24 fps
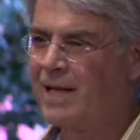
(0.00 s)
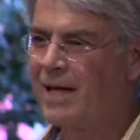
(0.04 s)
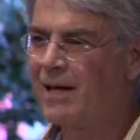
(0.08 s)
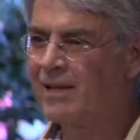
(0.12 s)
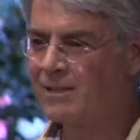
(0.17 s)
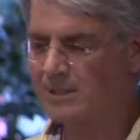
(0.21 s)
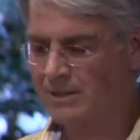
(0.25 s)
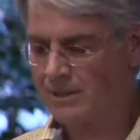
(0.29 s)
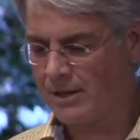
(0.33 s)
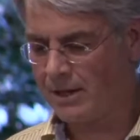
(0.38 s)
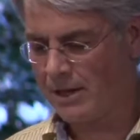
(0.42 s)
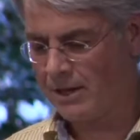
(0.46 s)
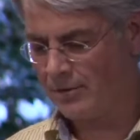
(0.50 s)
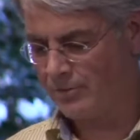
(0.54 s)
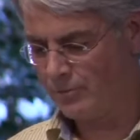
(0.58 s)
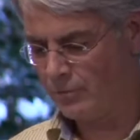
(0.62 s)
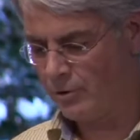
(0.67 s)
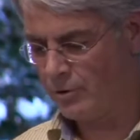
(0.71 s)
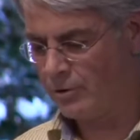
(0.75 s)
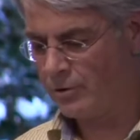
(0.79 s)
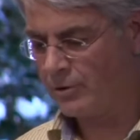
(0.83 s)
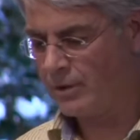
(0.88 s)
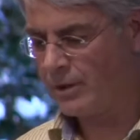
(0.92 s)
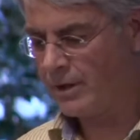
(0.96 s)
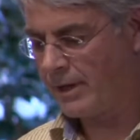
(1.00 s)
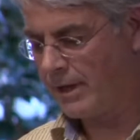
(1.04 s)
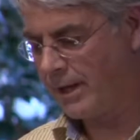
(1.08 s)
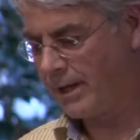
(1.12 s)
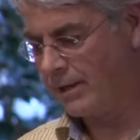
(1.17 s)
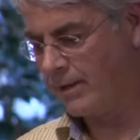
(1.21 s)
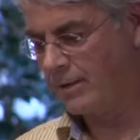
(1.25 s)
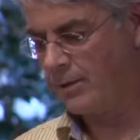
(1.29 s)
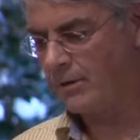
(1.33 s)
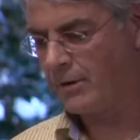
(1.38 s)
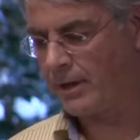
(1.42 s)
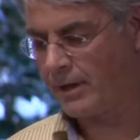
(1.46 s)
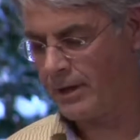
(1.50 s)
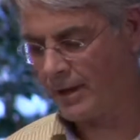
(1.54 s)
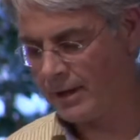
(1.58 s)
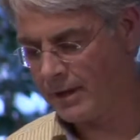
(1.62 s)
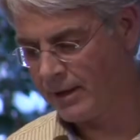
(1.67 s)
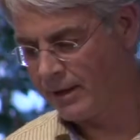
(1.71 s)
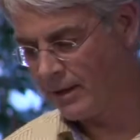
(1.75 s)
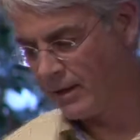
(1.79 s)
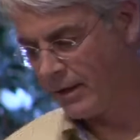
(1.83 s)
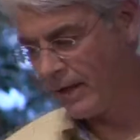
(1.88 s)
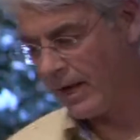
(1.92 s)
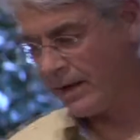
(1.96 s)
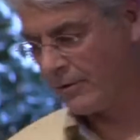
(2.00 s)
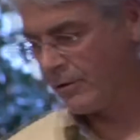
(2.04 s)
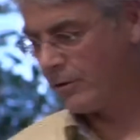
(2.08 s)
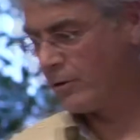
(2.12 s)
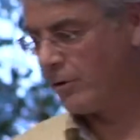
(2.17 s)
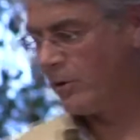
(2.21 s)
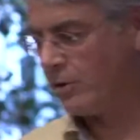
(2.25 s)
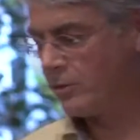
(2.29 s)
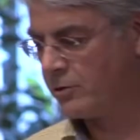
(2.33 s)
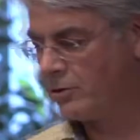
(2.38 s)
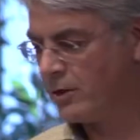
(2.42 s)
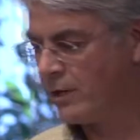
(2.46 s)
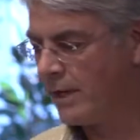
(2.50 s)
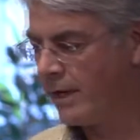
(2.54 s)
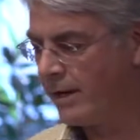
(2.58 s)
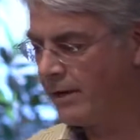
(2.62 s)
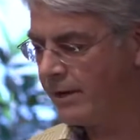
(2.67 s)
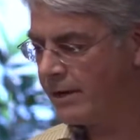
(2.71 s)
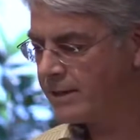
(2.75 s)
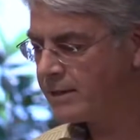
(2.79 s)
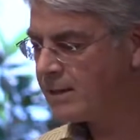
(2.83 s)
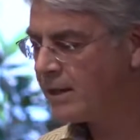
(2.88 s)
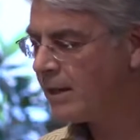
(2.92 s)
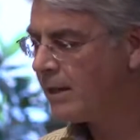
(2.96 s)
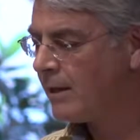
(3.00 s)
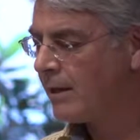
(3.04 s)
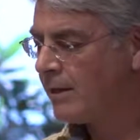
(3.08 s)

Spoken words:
outside of rural and agricultural areas.